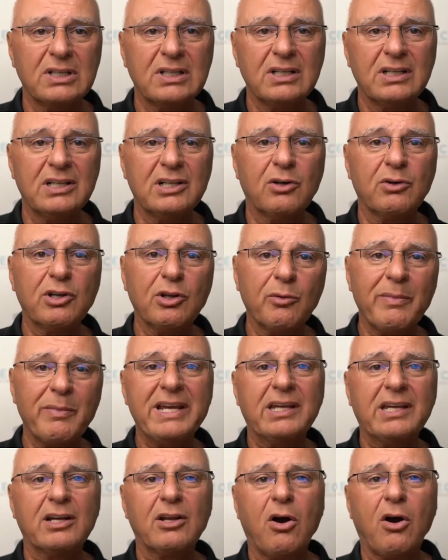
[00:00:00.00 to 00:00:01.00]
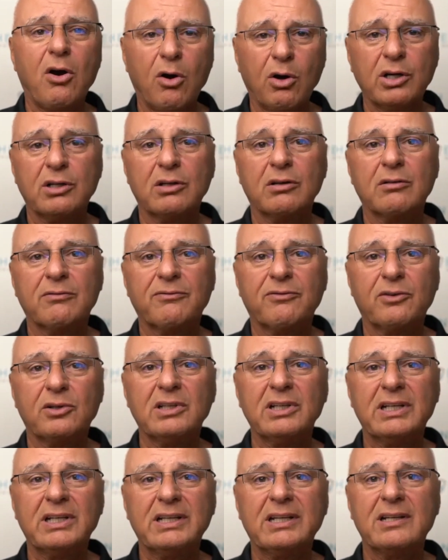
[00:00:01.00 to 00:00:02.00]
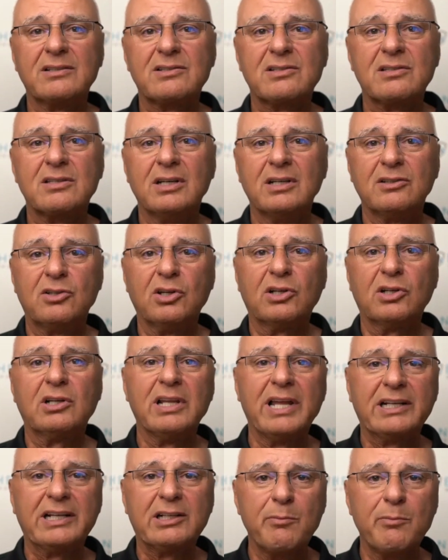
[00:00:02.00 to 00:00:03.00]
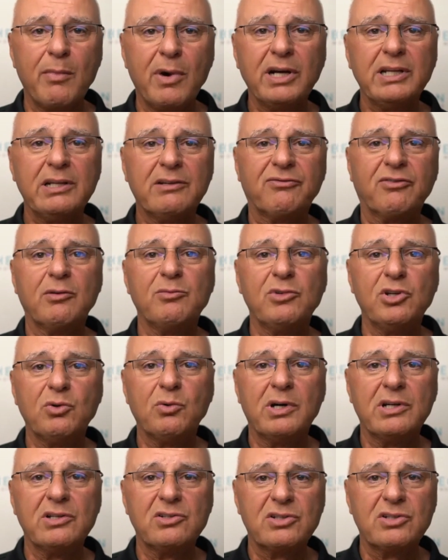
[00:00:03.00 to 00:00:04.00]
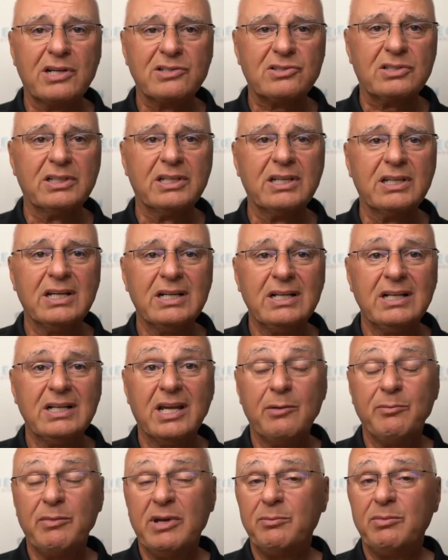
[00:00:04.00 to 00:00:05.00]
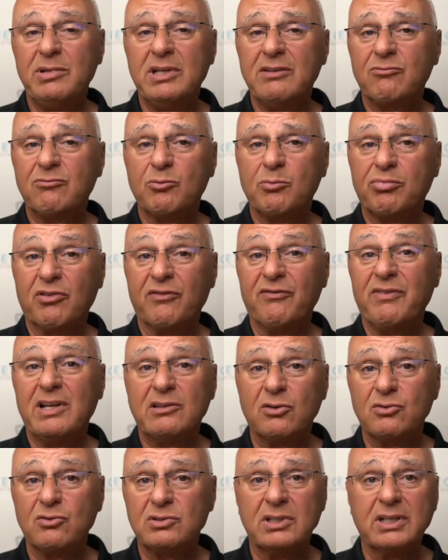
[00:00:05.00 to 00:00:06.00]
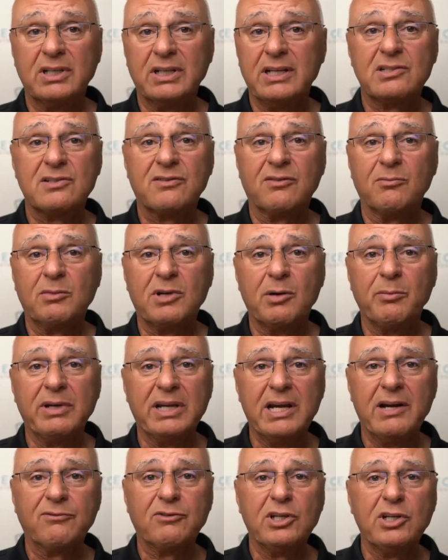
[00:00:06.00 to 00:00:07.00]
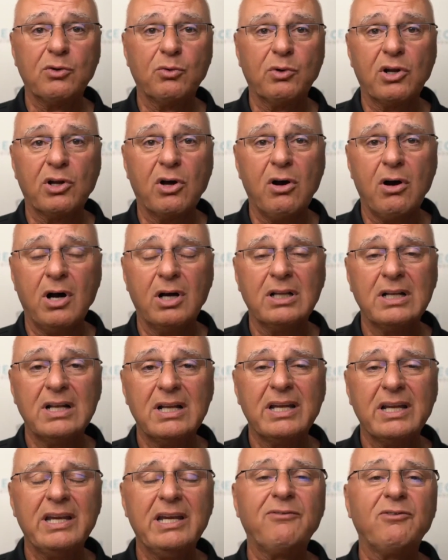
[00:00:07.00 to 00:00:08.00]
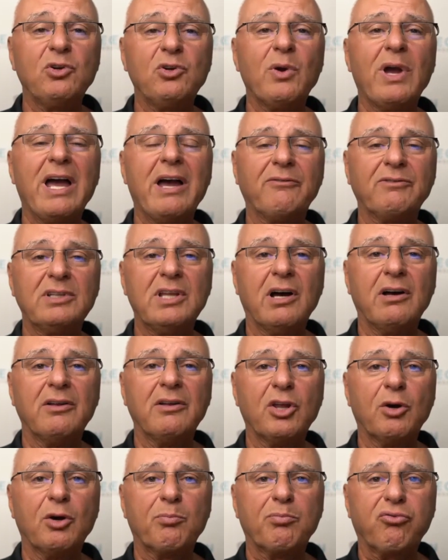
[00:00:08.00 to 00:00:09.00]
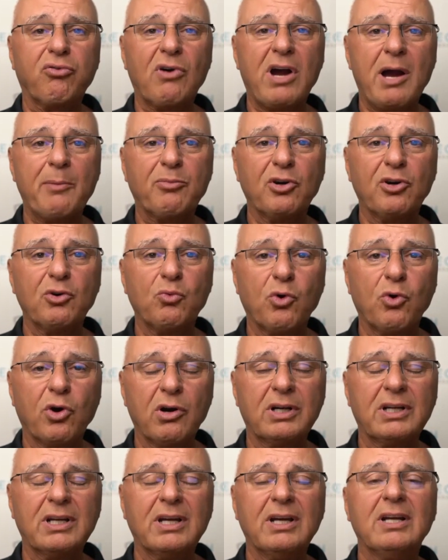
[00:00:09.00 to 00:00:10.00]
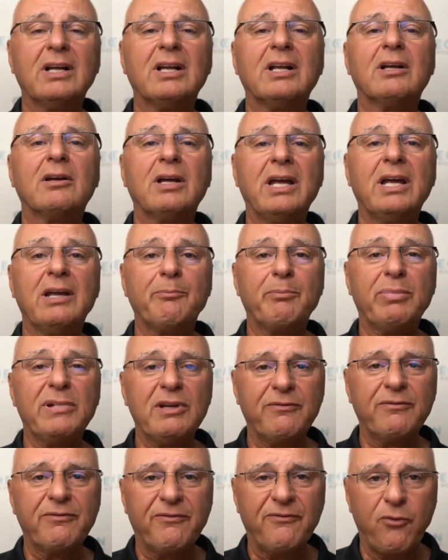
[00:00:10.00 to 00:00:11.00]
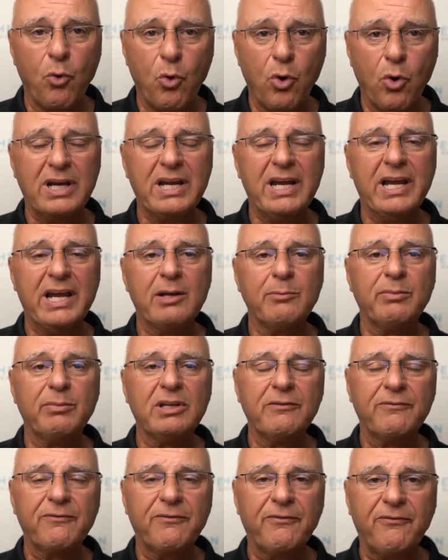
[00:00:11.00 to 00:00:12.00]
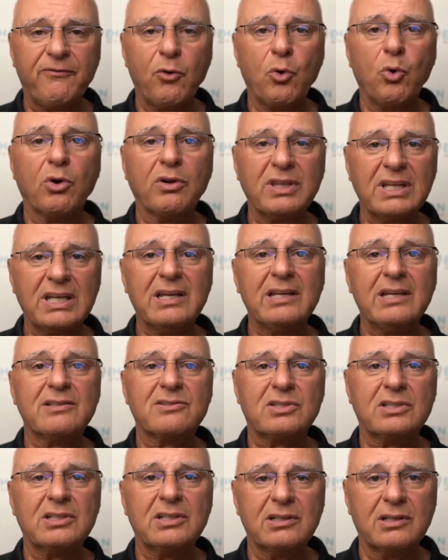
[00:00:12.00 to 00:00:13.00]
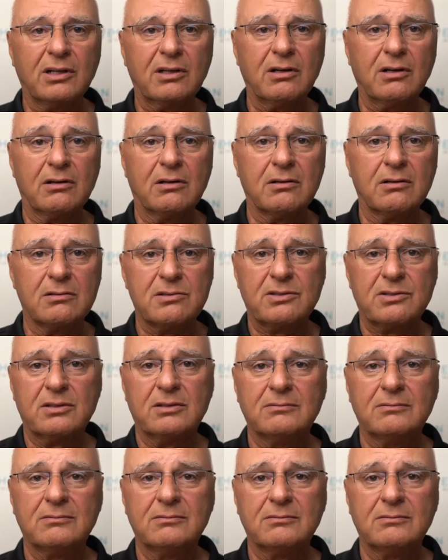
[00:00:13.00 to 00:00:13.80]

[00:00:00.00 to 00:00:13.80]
It'll make it harder for litigants to collect money from you unjustly and maybe even prevent those litigants from coming after you at all if you have done the proper work beforehand, before the incident occurs.